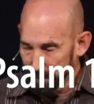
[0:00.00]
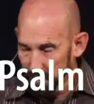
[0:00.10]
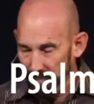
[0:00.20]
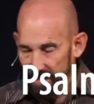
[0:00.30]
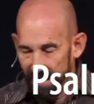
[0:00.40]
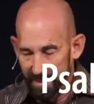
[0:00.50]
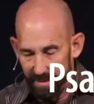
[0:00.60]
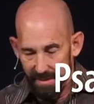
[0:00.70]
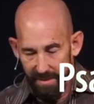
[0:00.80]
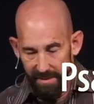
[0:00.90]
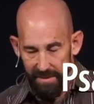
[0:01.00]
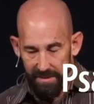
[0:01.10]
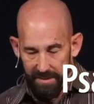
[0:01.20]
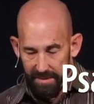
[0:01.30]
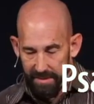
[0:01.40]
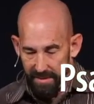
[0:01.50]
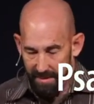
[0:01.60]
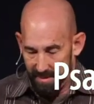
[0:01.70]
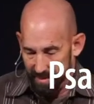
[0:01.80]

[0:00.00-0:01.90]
(no one is talking)